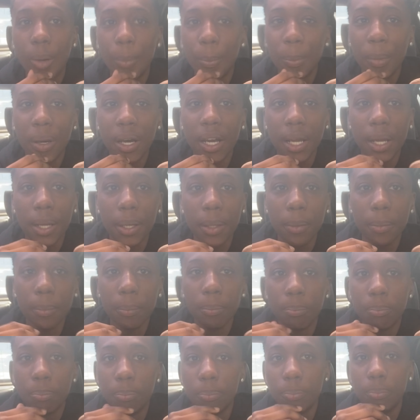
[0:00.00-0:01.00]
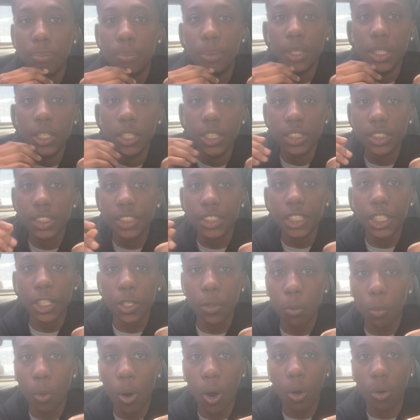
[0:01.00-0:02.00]
my Bullshit
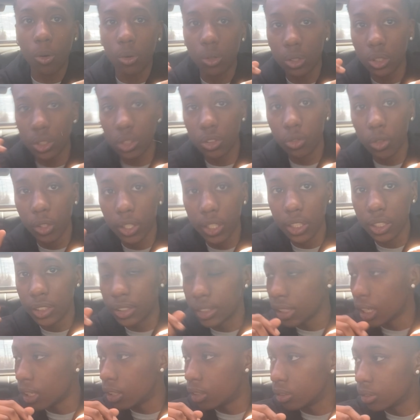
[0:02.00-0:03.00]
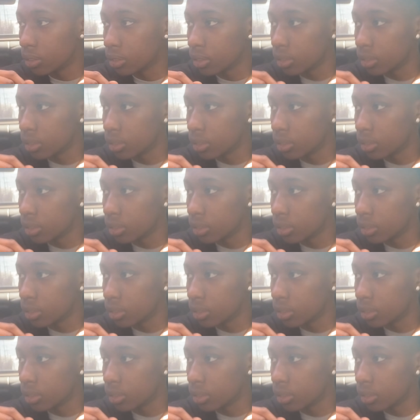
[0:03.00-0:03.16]
walk, real talk.